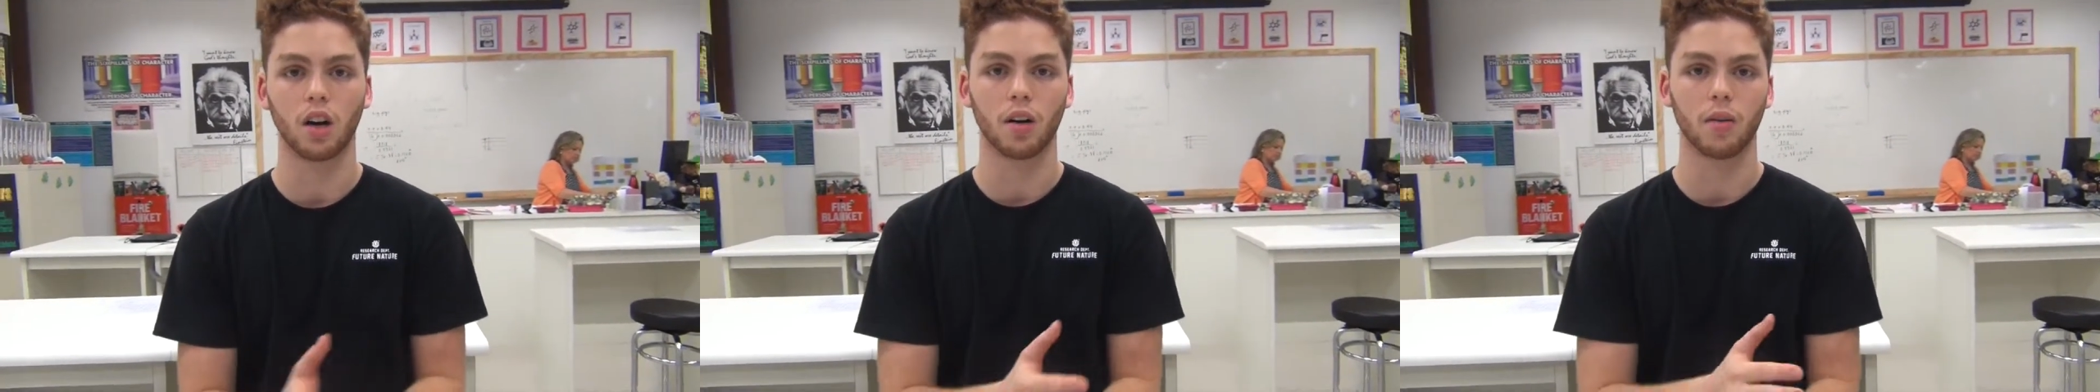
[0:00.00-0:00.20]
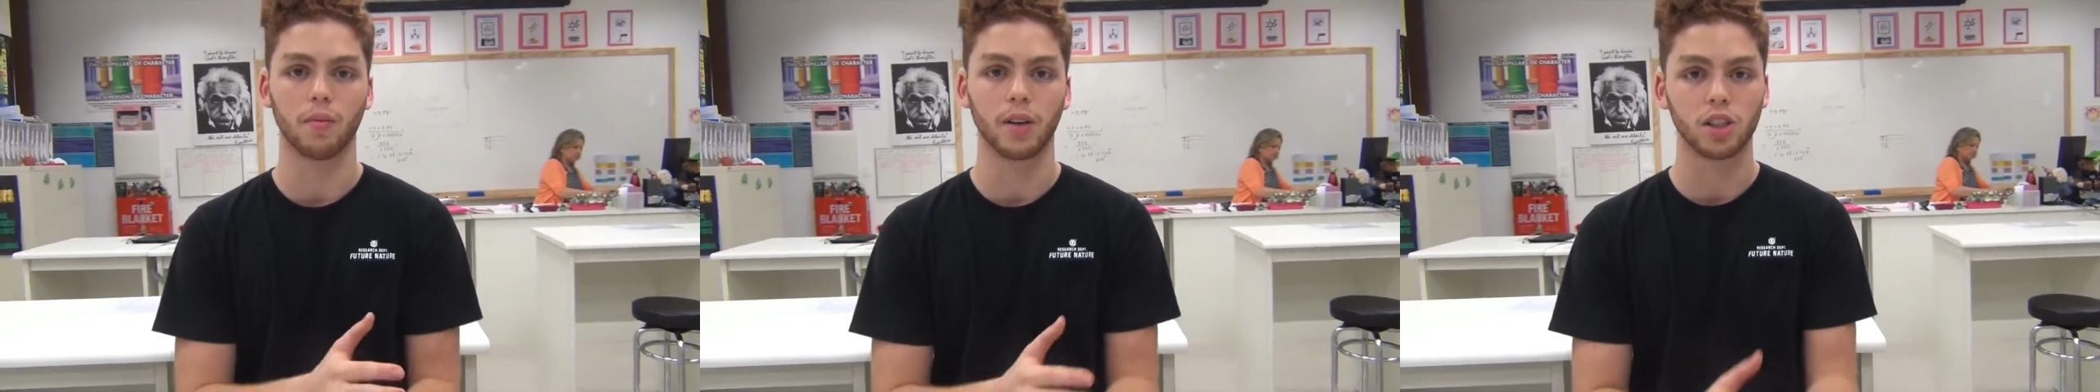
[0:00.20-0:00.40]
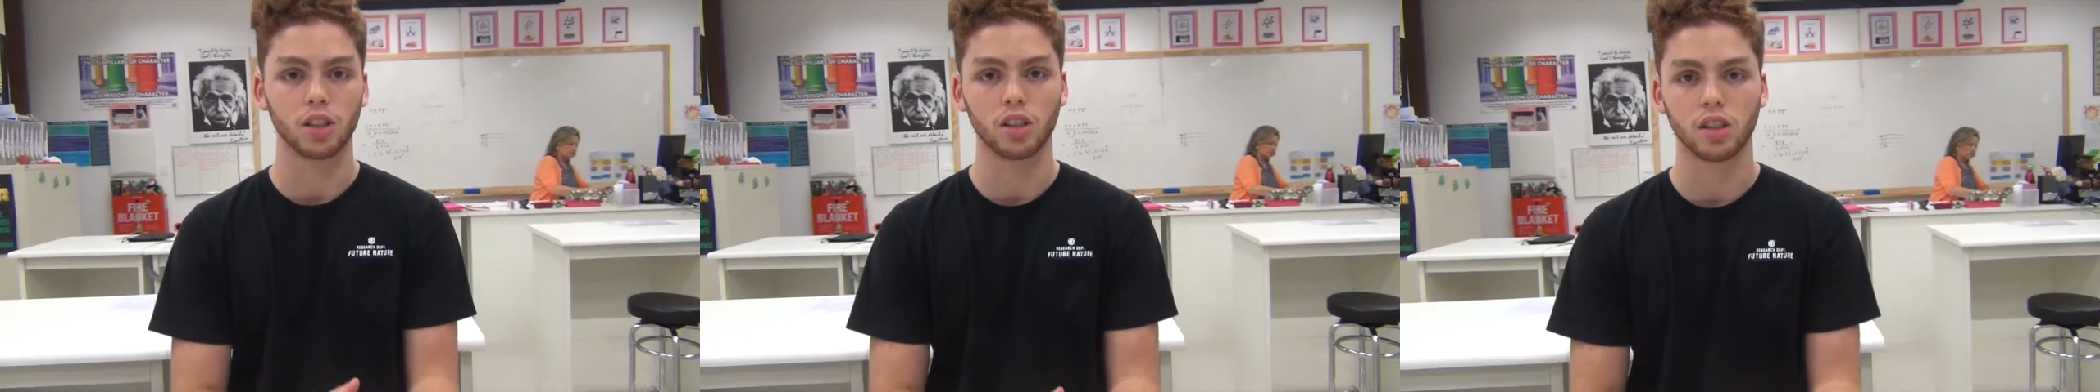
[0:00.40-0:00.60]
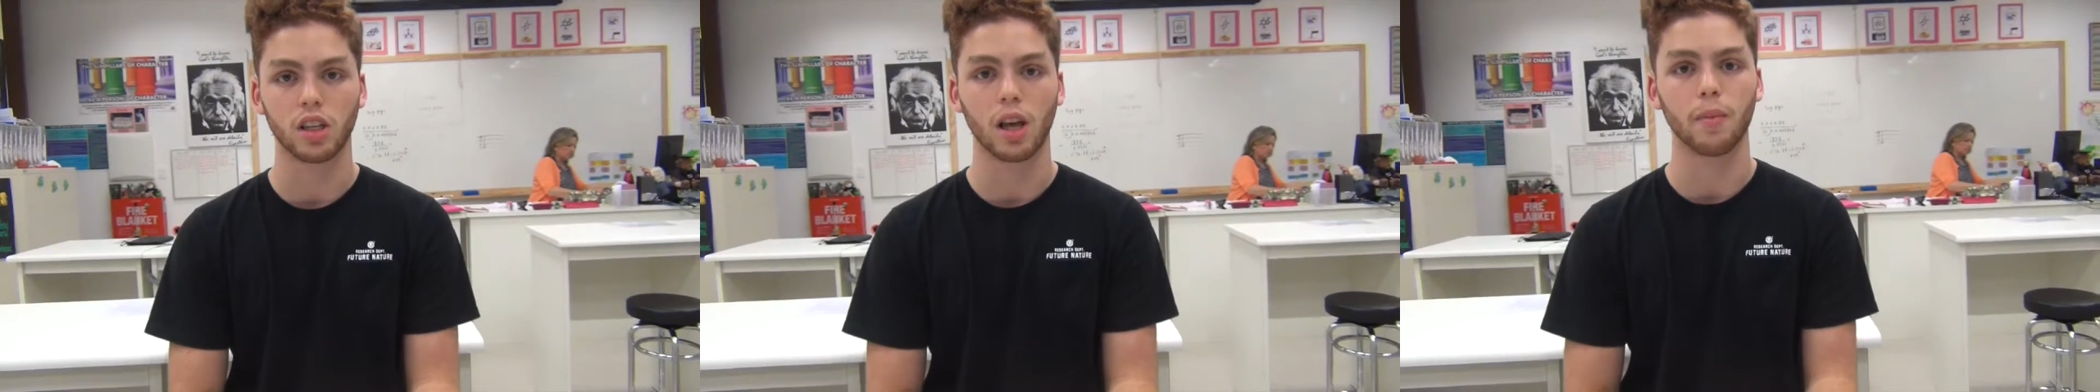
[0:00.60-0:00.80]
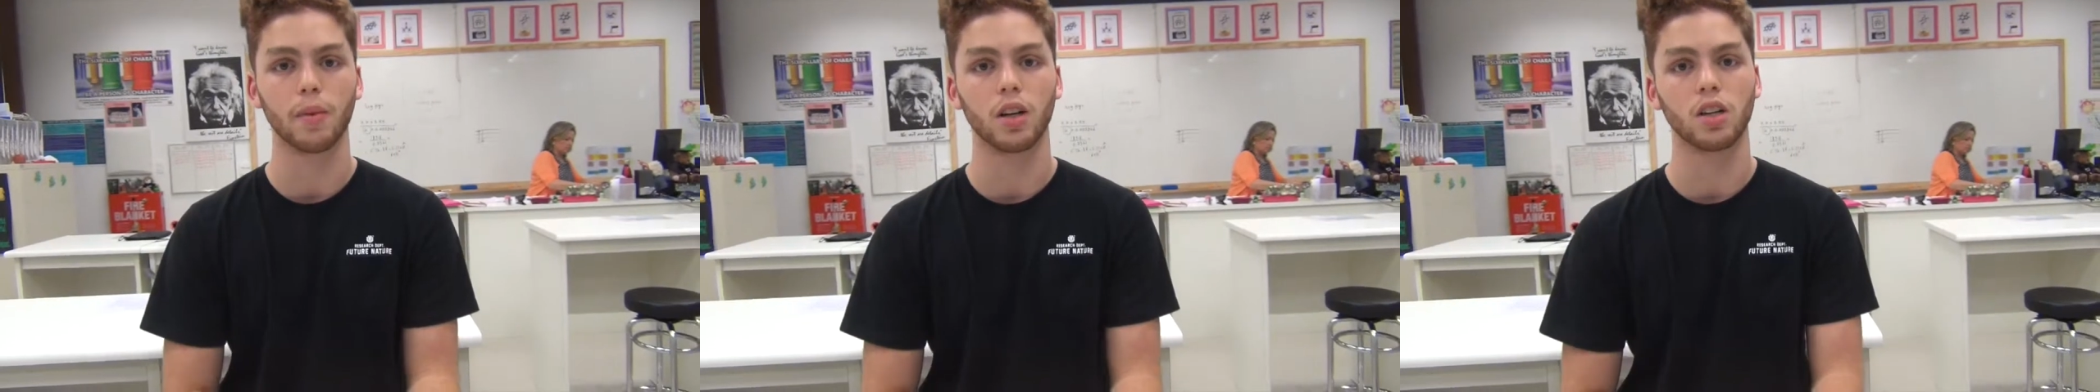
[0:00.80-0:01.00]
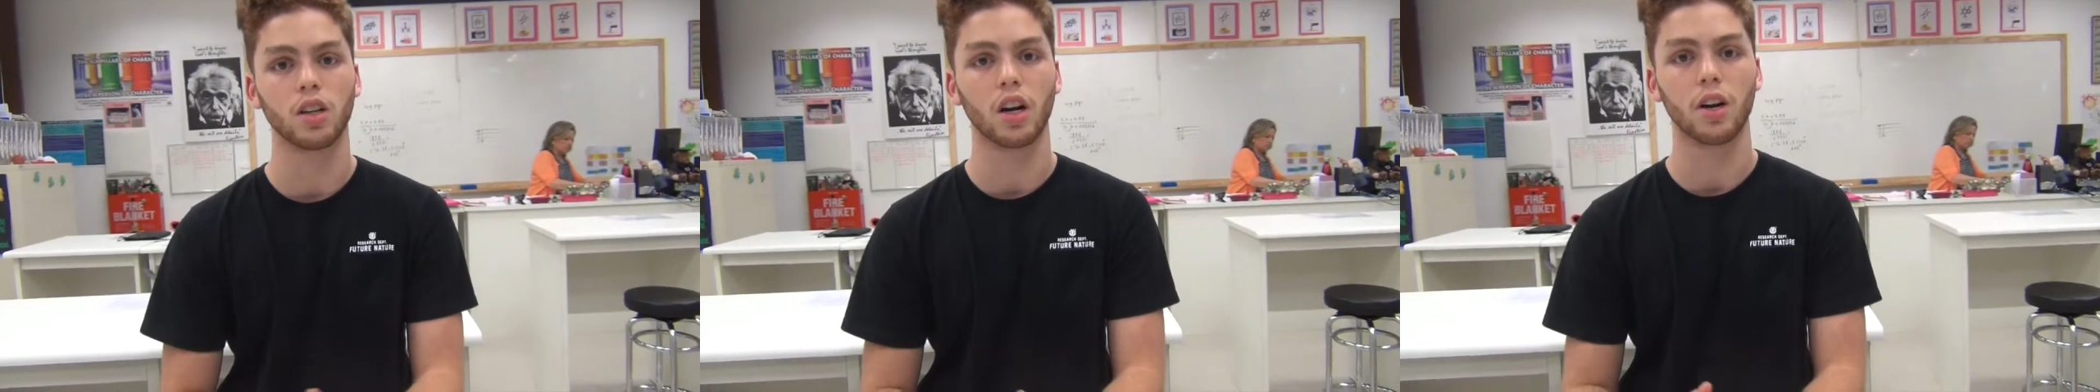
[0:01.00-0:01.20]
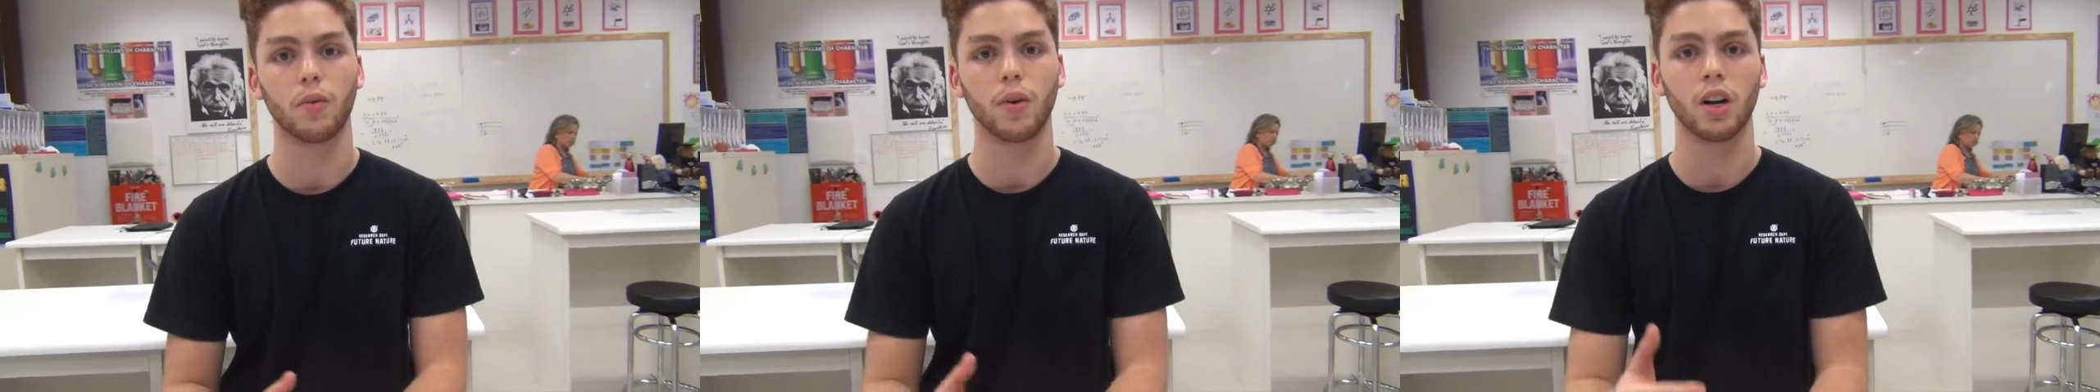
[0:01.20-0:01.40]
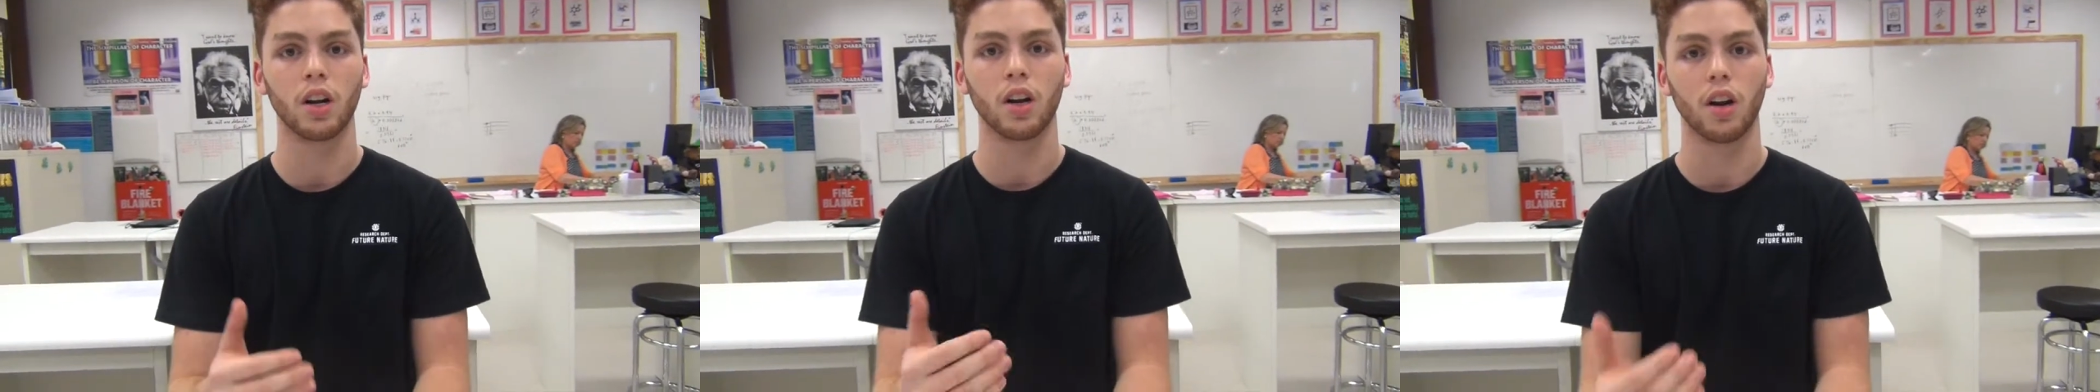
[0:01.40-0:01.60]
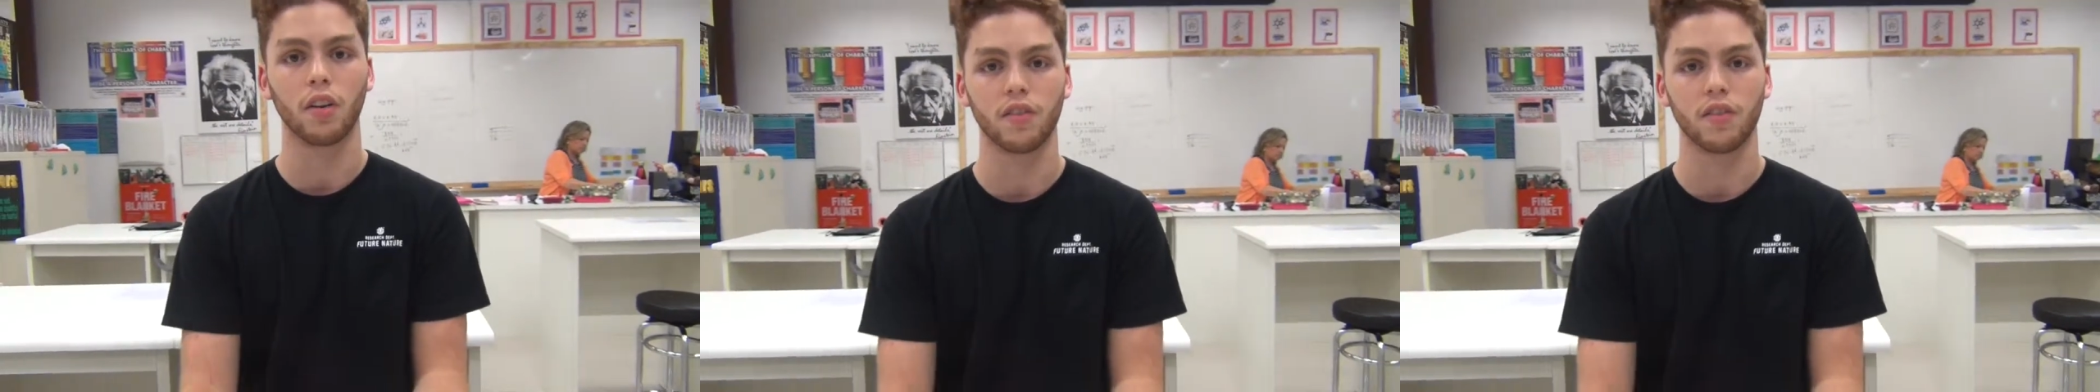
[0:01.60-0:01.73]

Our mission statement is already written,